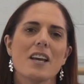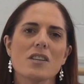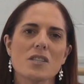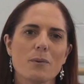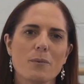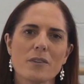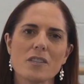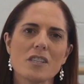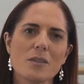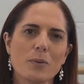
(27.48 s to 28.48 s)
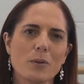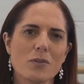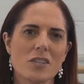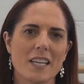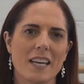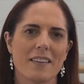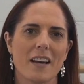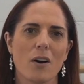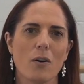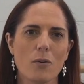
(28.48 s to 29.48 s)
So we wanted to pull
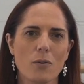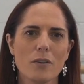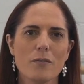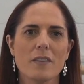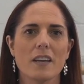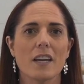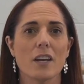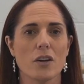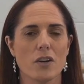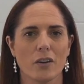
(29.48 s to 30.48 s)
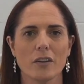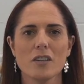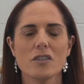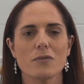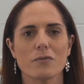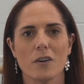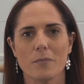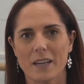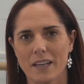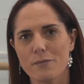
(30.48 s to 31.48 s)
together all of the knowledge
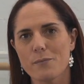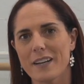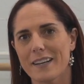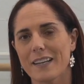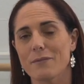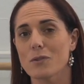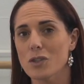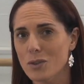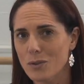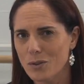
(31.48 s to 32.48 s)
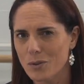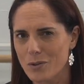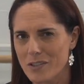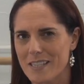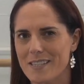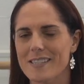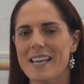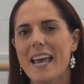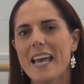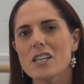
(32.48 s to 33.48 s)
from the Level 1 and Level 2 courses
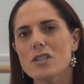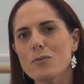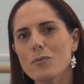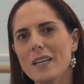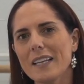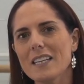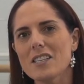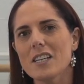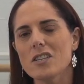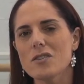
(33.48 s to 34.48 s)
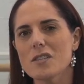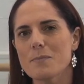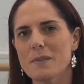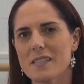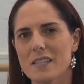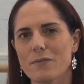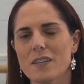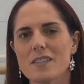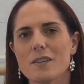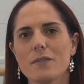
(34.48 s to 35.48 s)
to really teach you
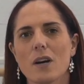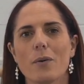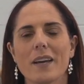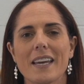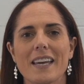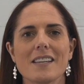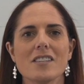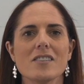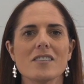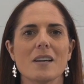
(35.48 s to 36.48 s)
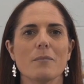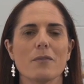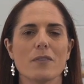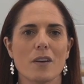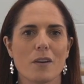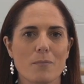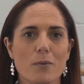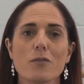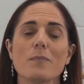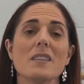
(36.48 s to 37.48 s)
specifics of going into some of the
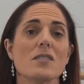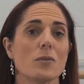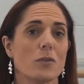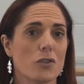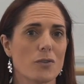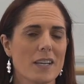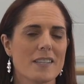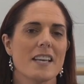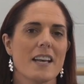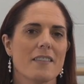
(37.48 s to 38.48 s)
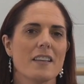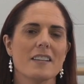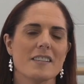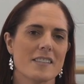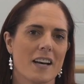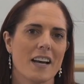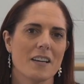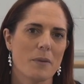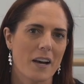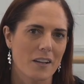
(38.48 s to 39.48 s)
movements or tricks that are
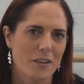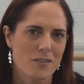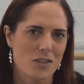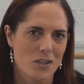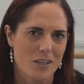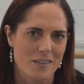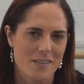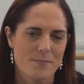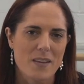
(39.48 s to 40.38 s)
desired by a lot of students.